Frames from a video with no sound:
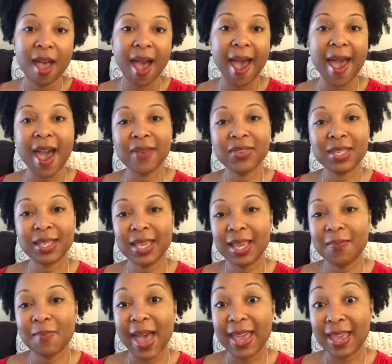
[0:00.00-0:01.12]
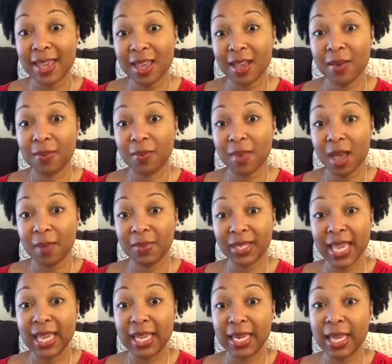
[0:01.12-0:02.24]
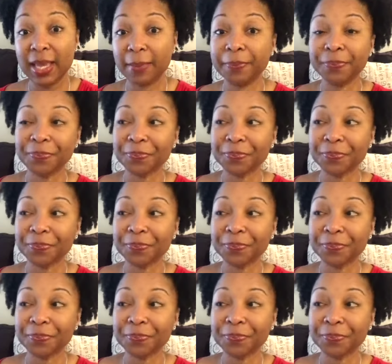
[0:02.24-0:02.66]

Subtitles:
I have to get my hem taken up.